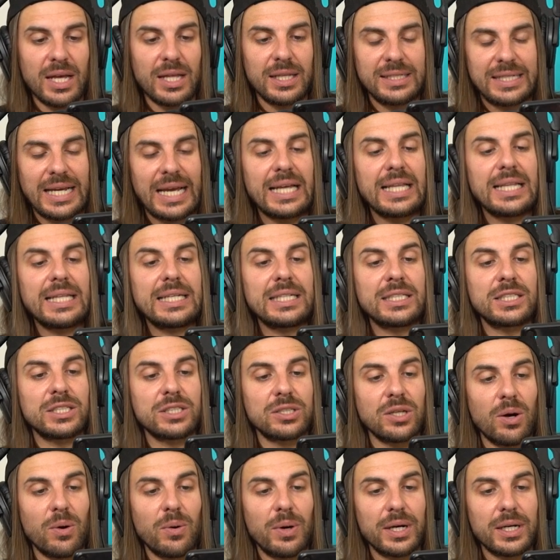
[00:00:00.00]
Daily
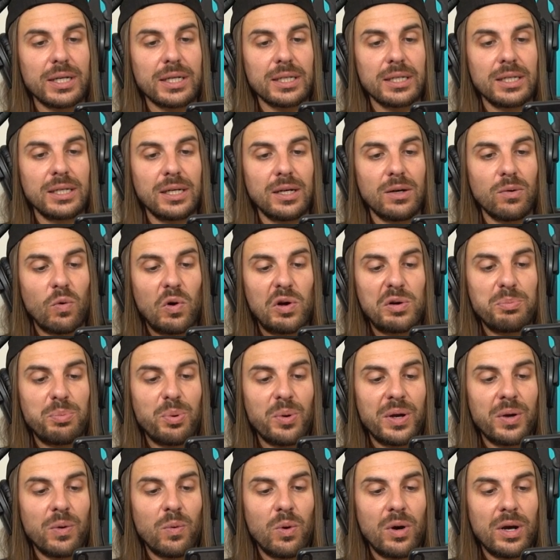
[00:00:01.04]
Stoic,
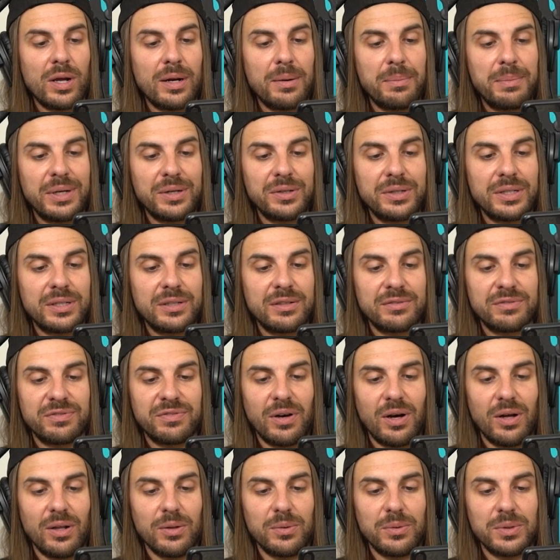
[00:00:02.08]
1.1 million
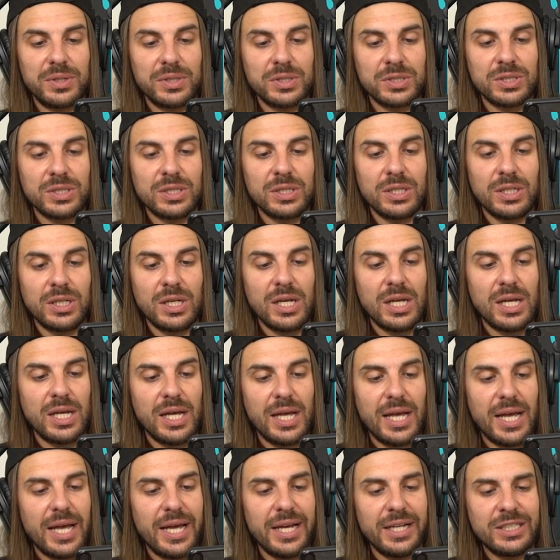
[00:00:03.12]
followers.
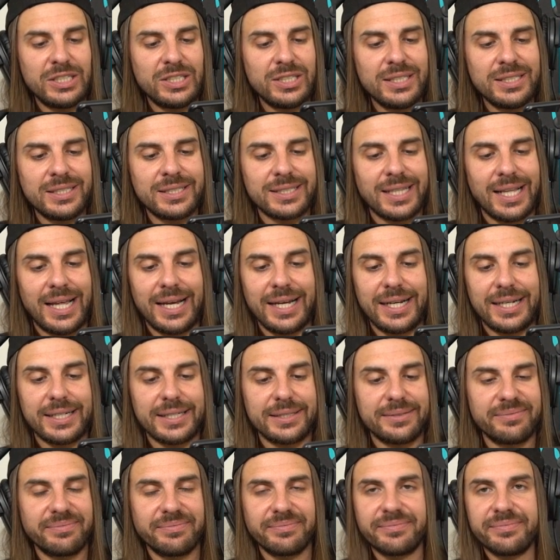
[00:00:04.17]
It's just like
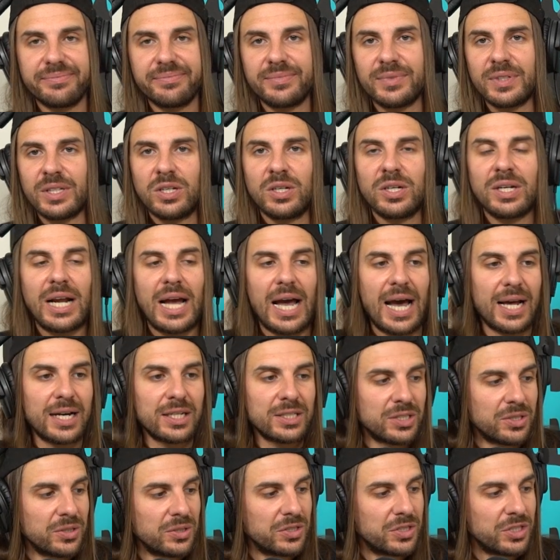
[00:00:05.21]
good
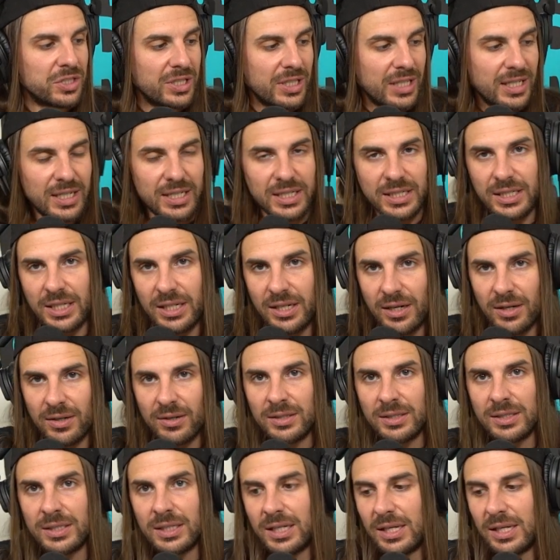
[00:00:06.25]
attitude shit, you know?